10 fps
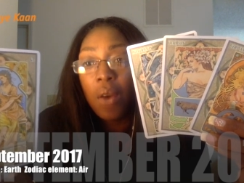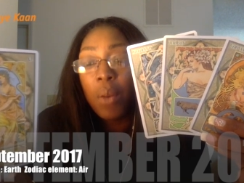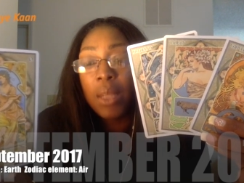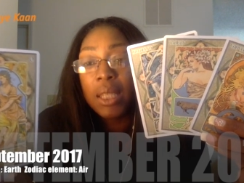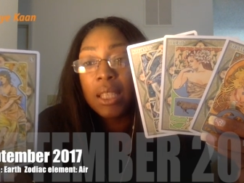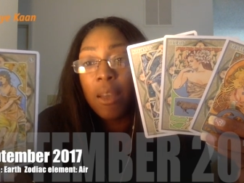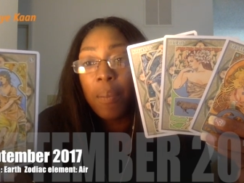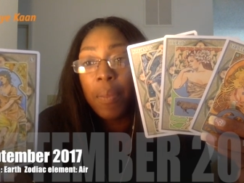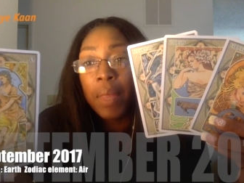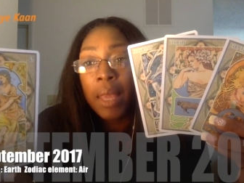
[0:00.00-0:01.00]
with
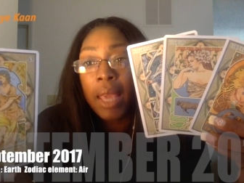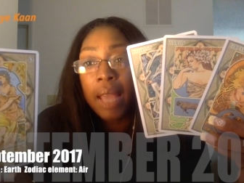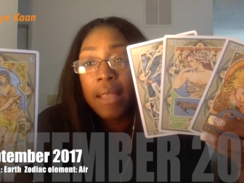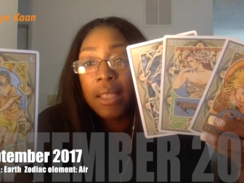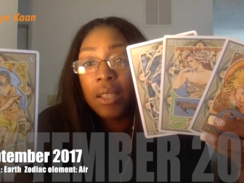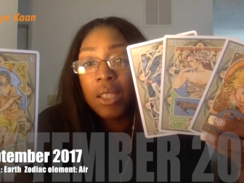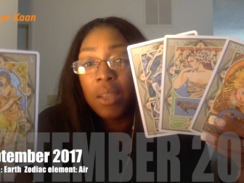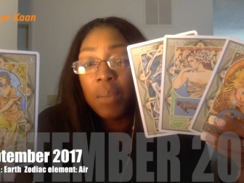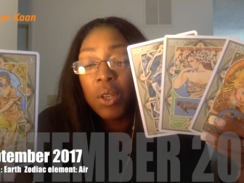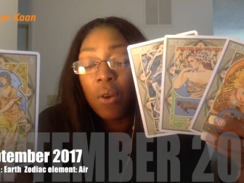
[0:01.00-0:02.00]
some Cancer.
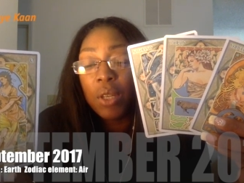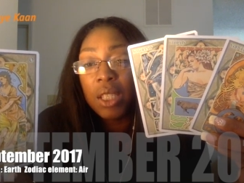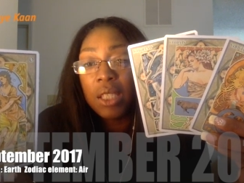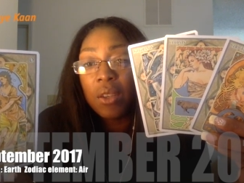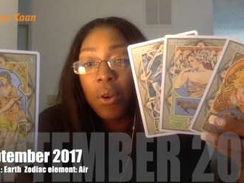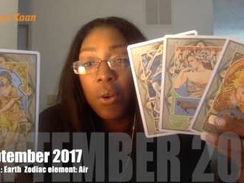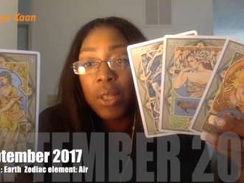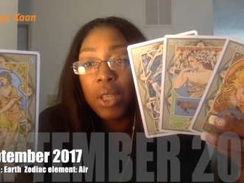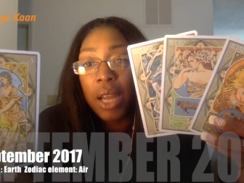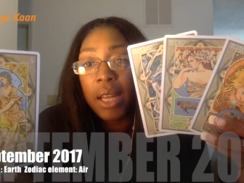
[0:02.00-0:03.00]
Some Tauruses are going
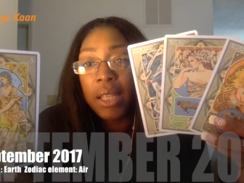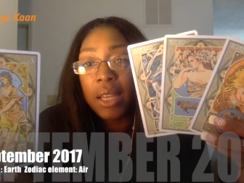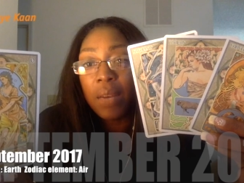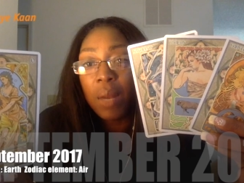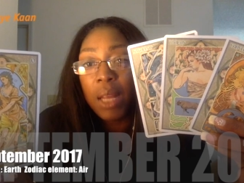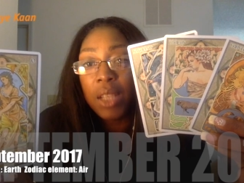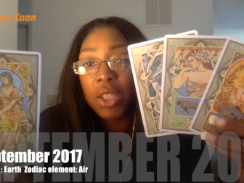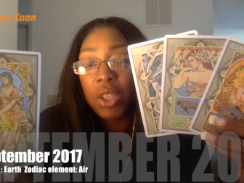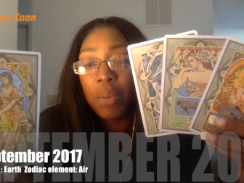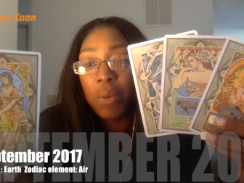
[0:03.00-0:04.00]
to end a
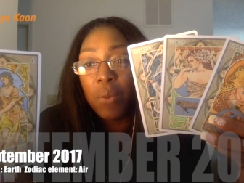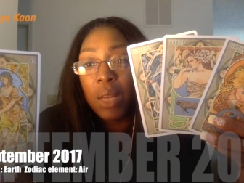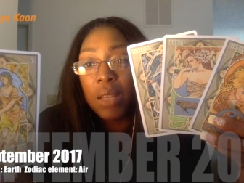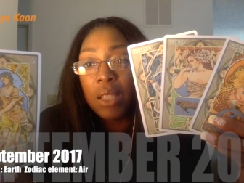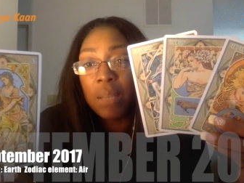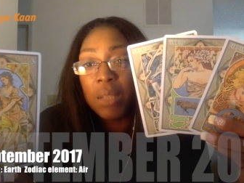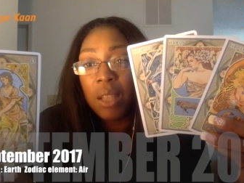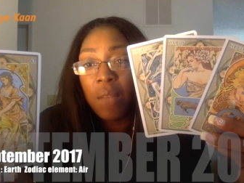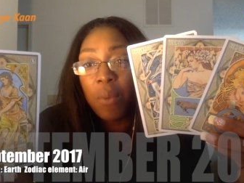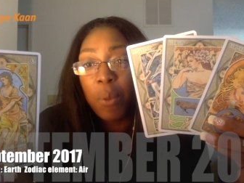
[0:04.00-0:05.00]
relationship and release
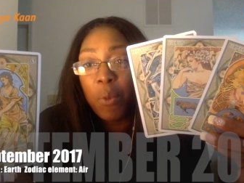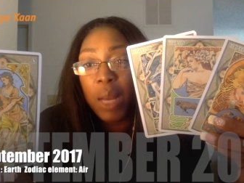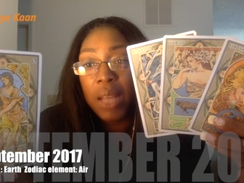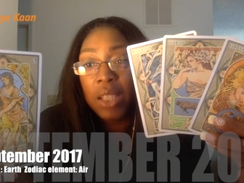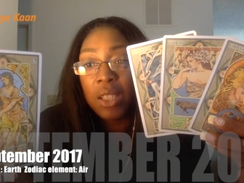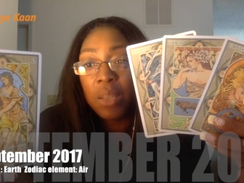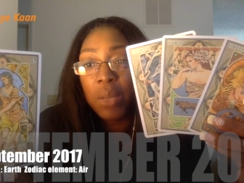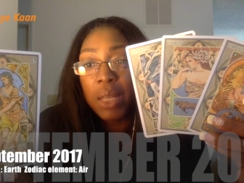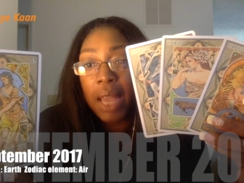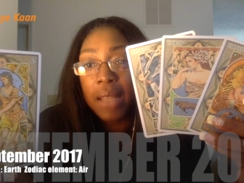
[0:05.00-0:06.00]
themselves from a relationship
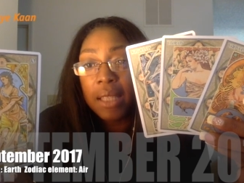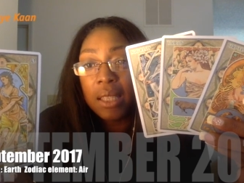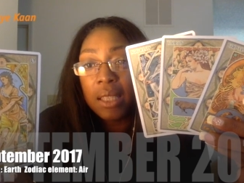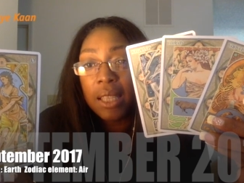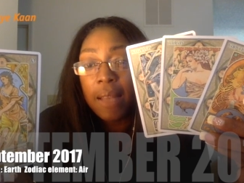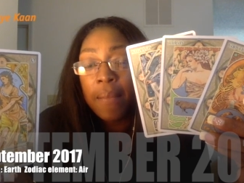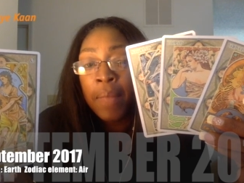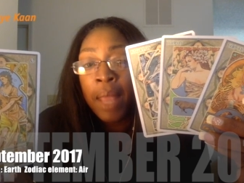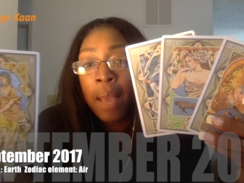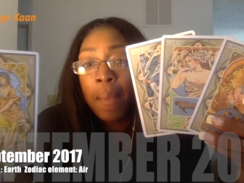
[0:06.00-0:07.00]
with Cancers.
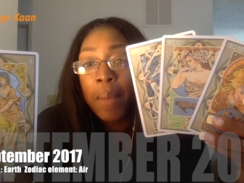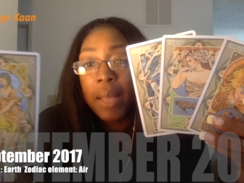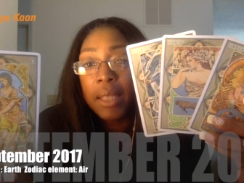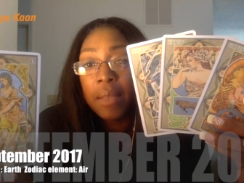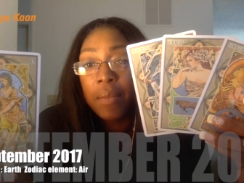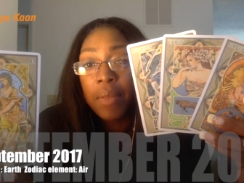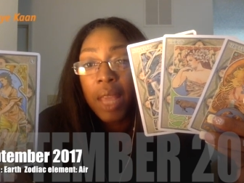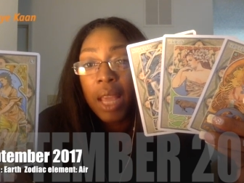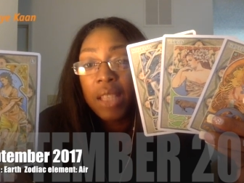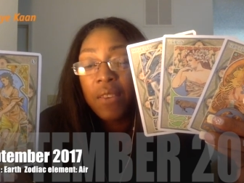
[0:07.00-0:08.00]
But
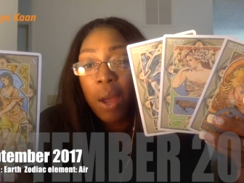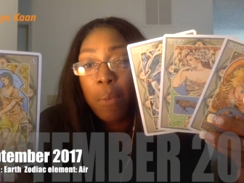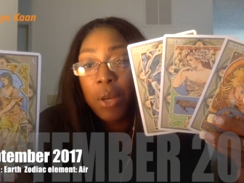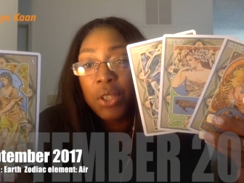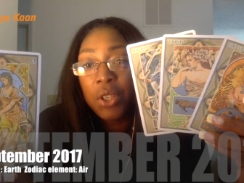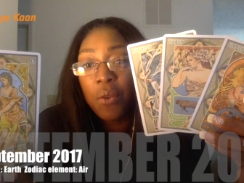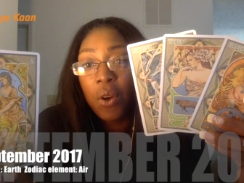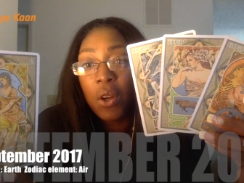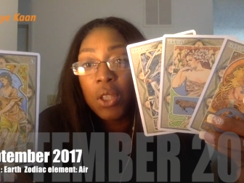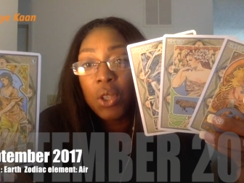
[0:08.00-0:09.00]
the energy vibration of
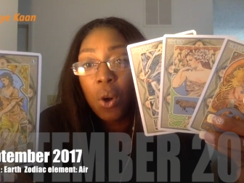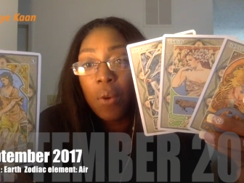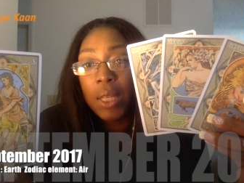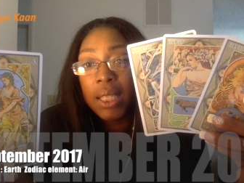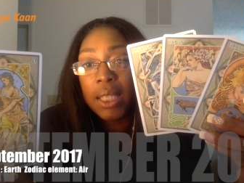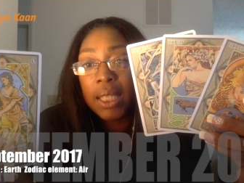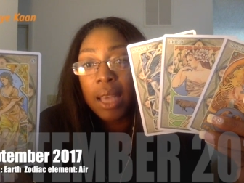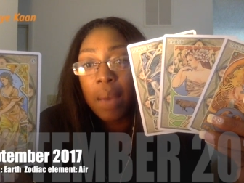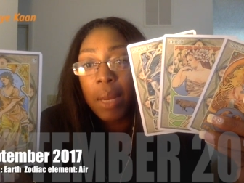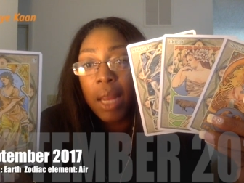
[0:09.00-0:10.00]
other Tauruses
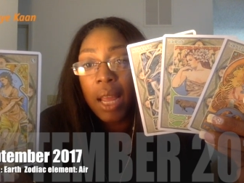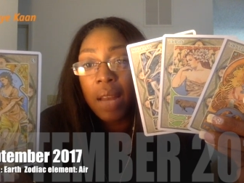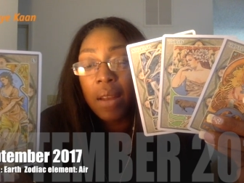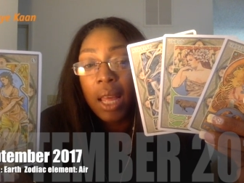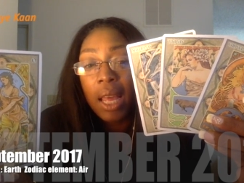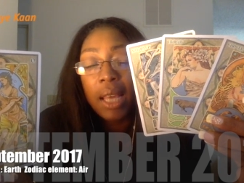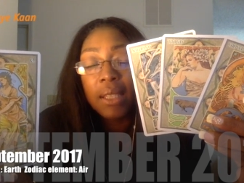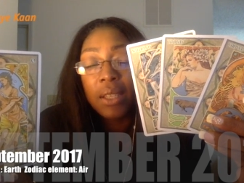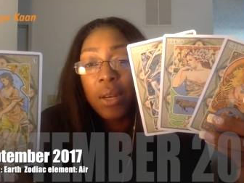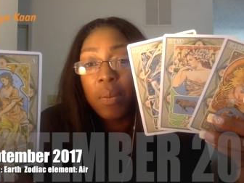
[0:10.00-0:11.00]
coming in,
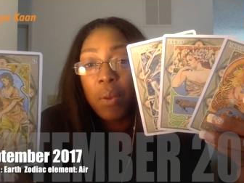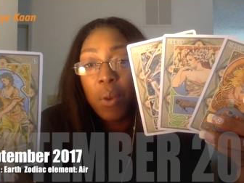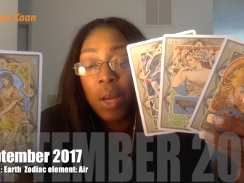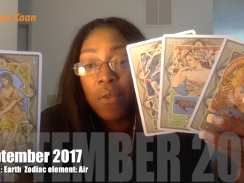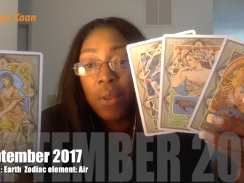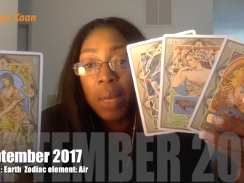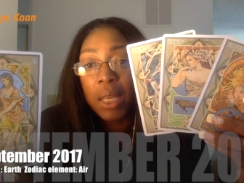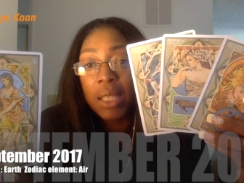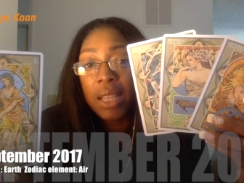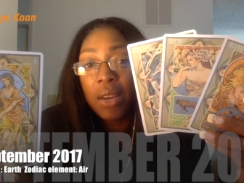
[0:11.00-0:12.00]
it's going to be wonderful
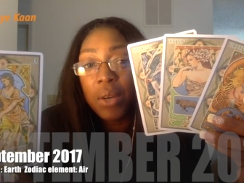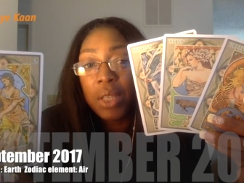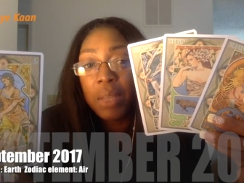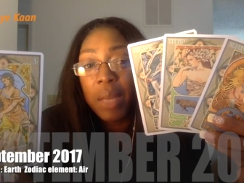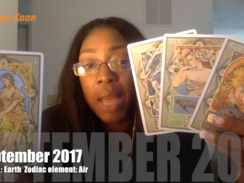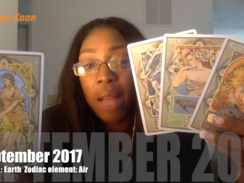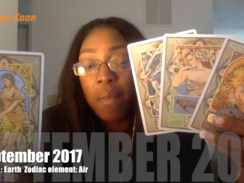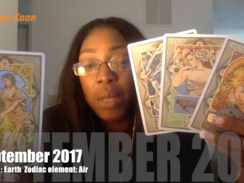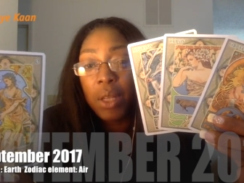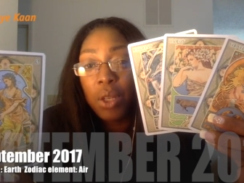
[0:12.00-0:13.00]
because they're going to be
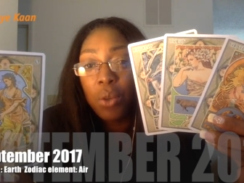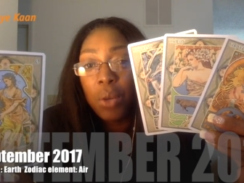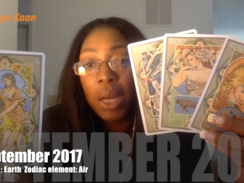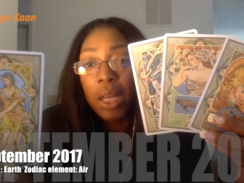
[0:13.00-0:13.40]
helping you